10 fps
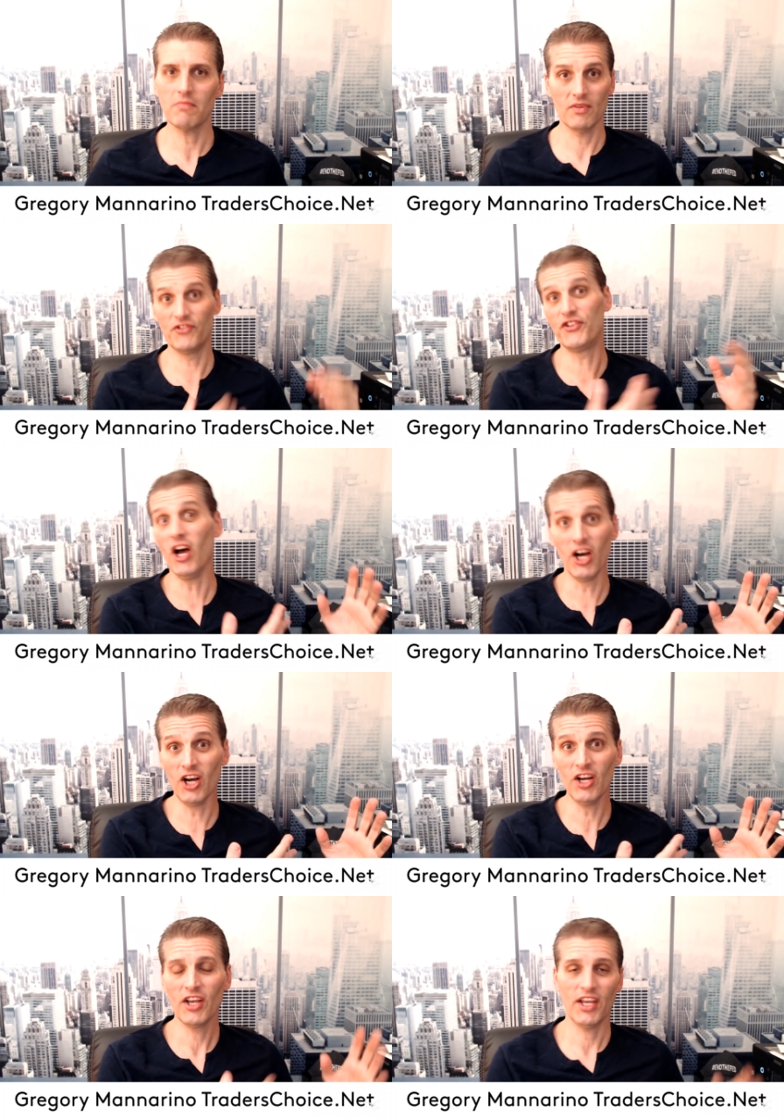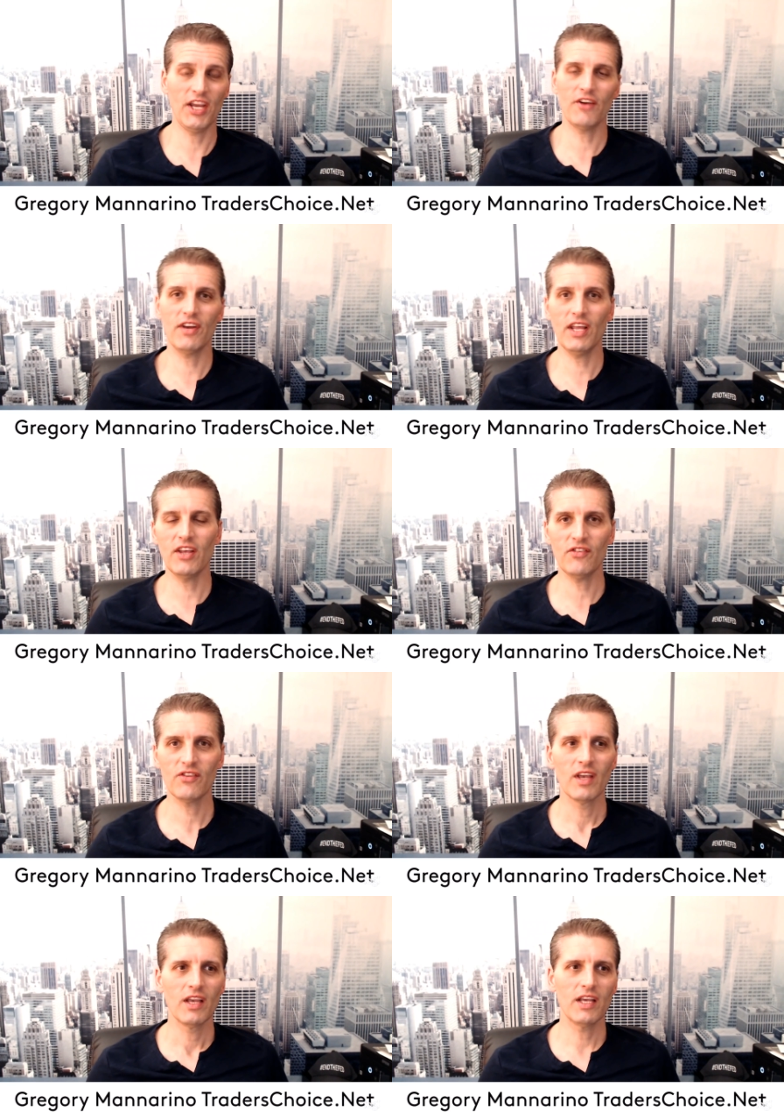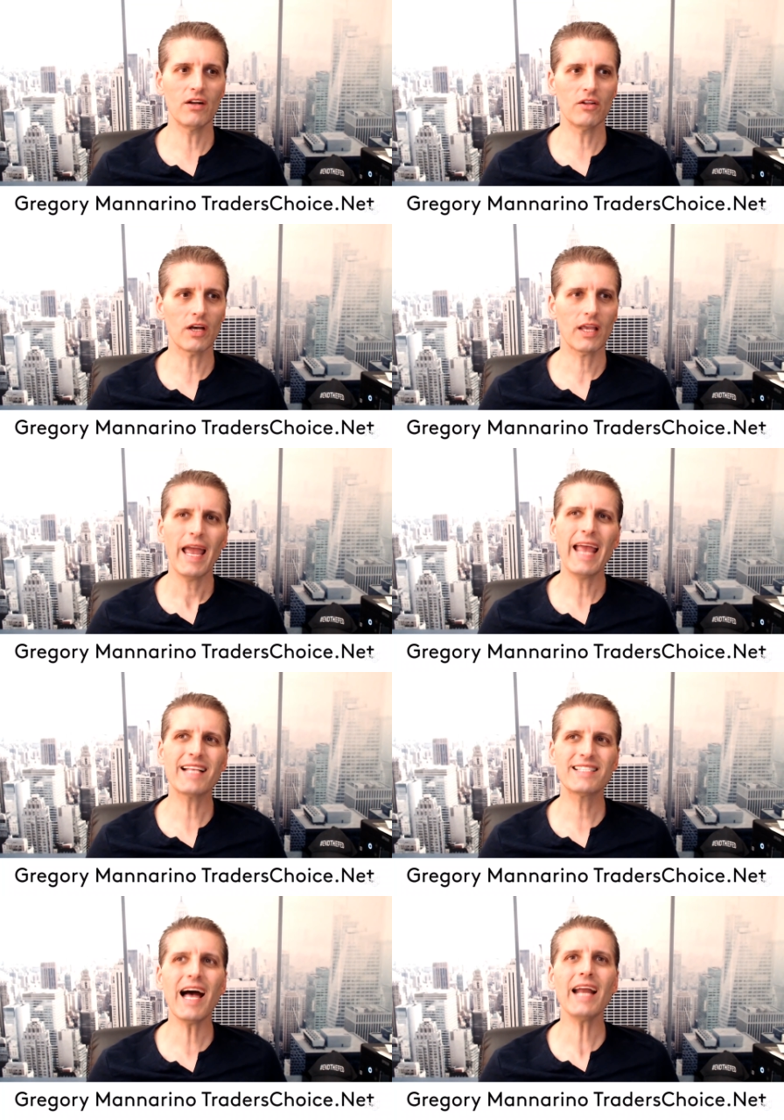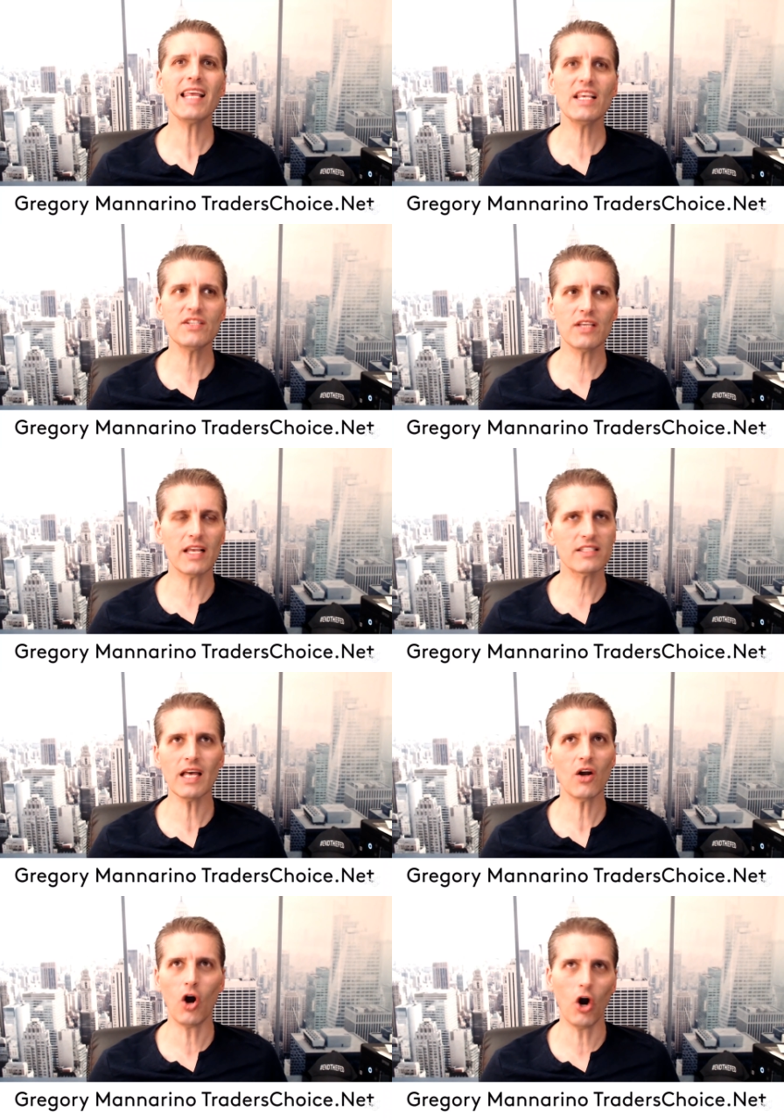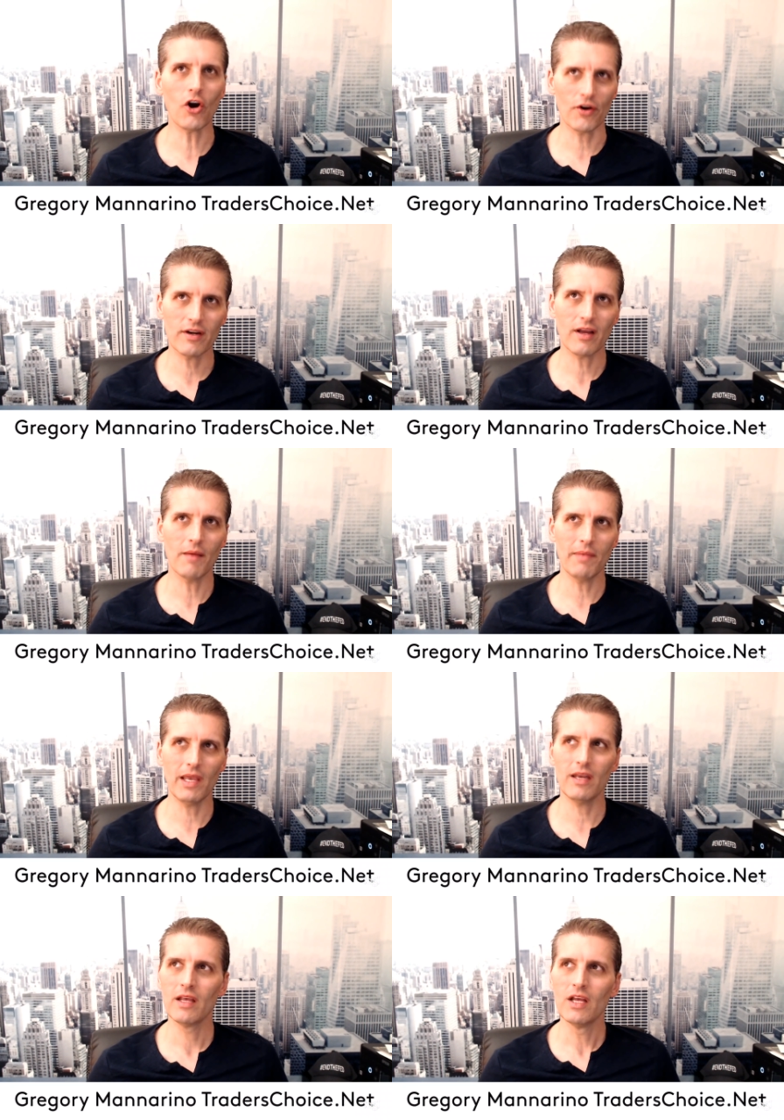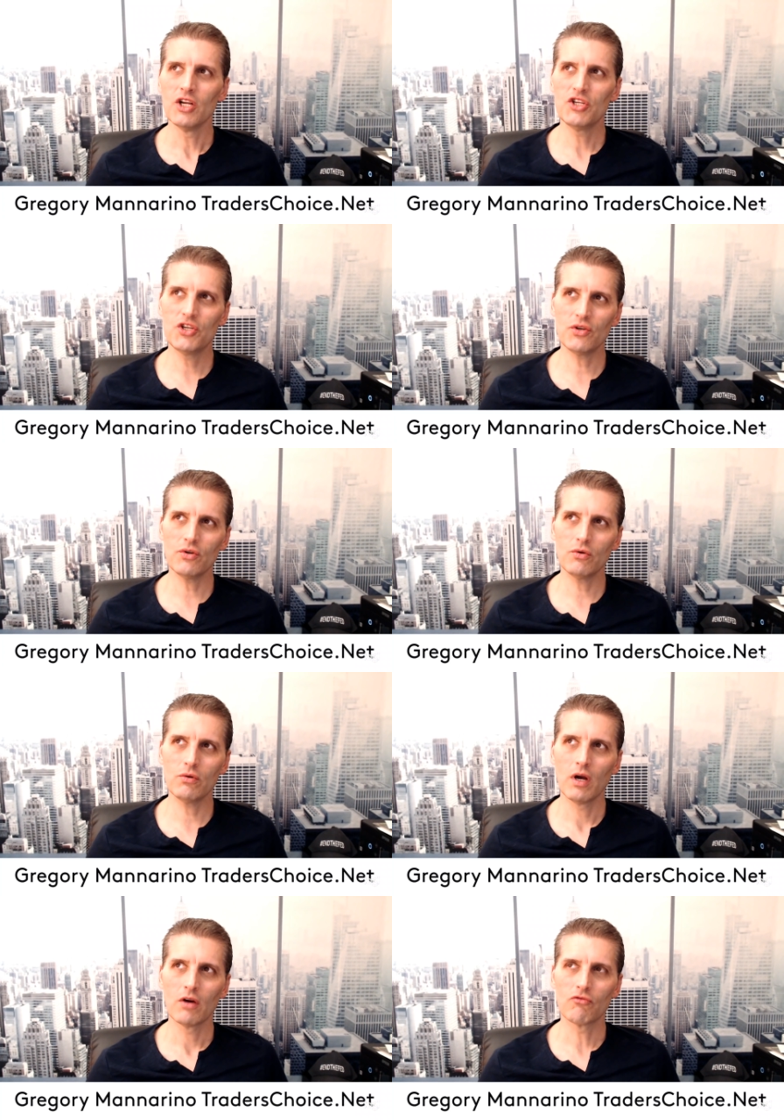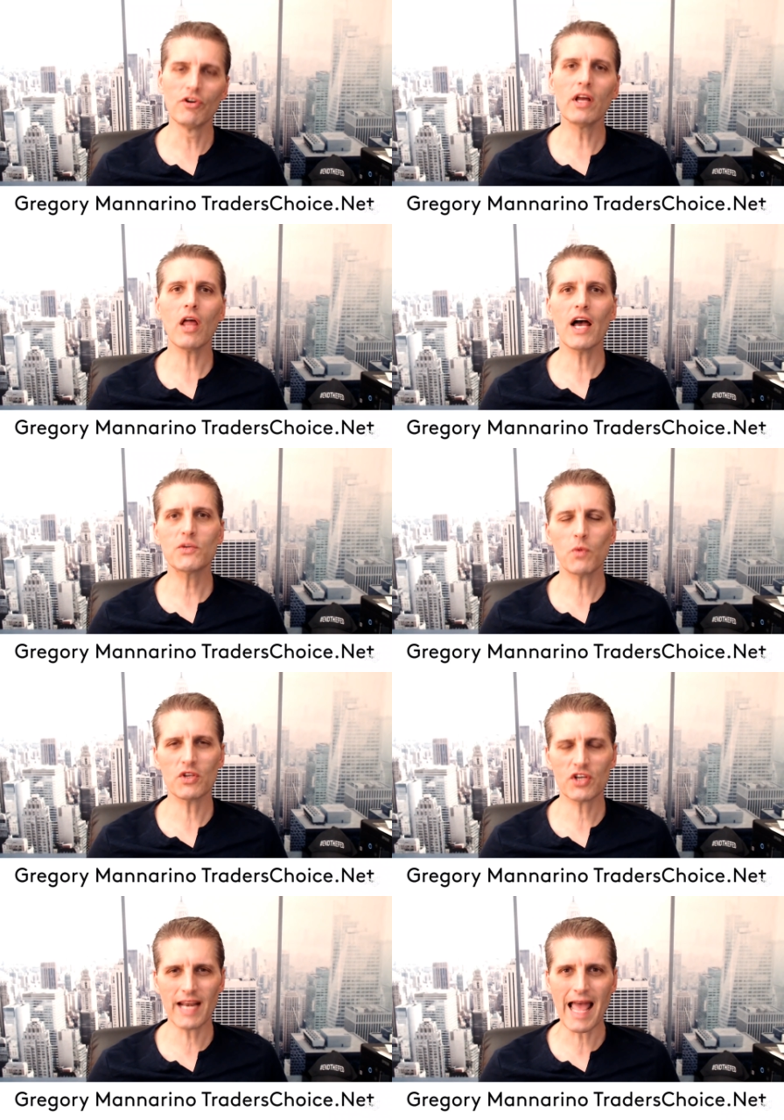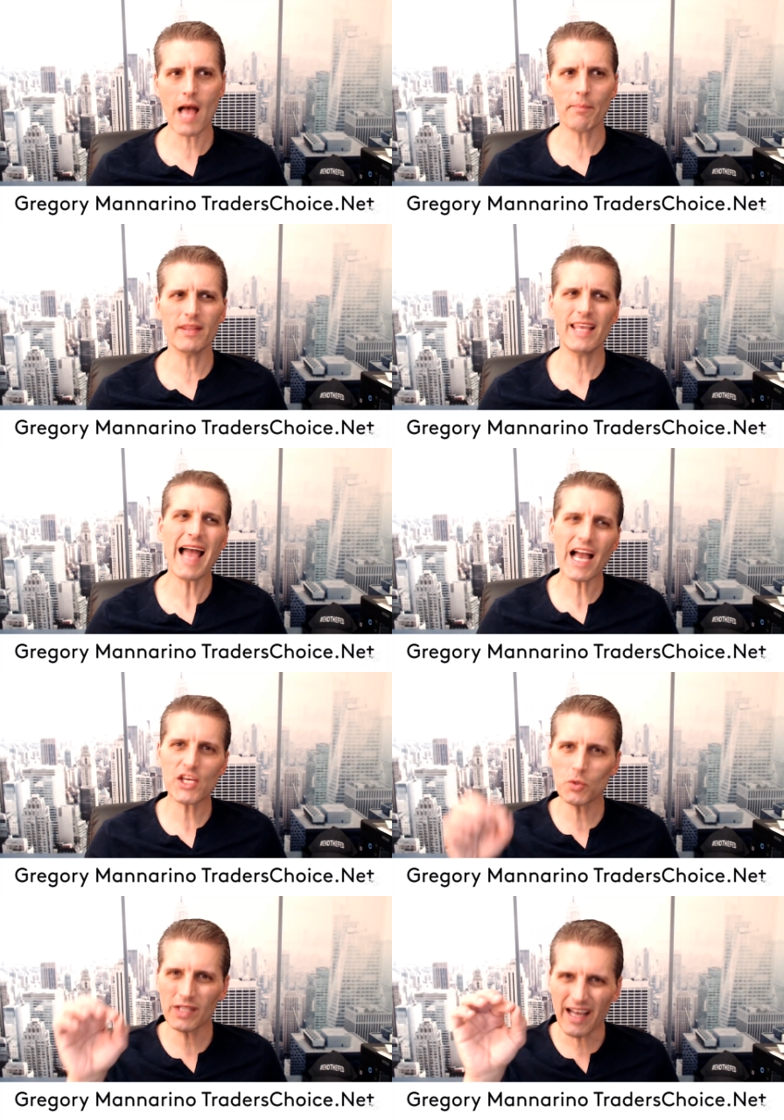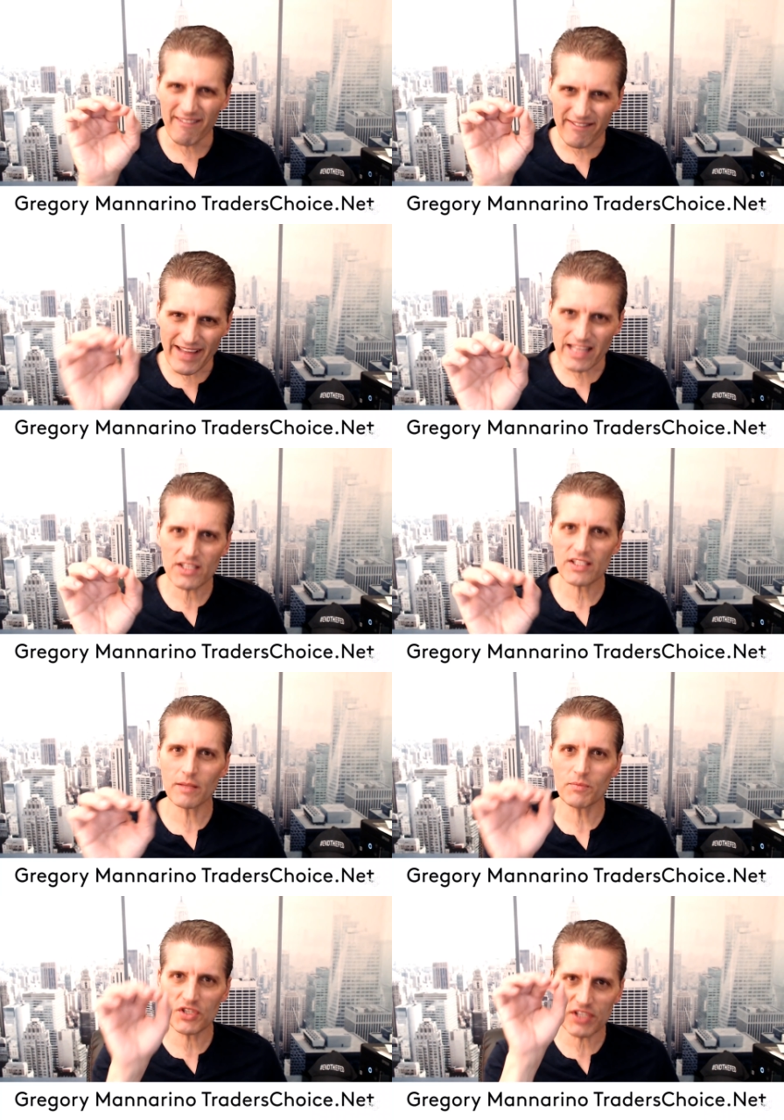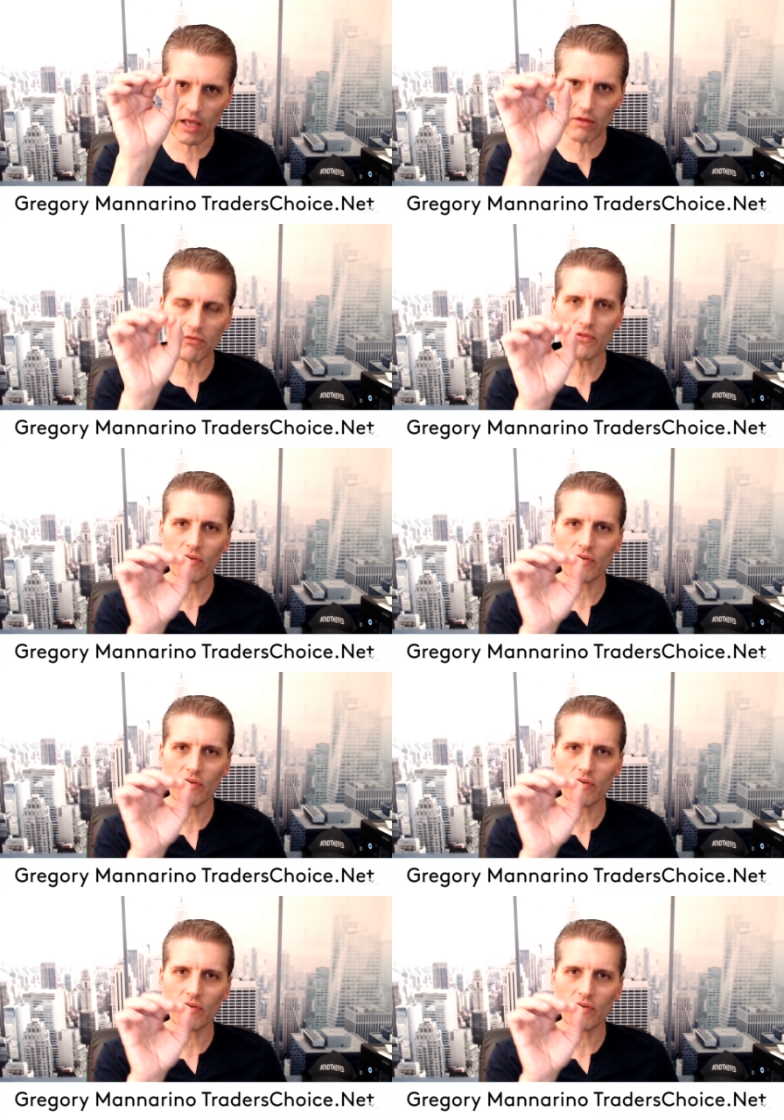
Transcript: Duh, here it is. You know, look, it's not easy. It's not hard. I mean, to realize what's going to happen. The actual events themselves,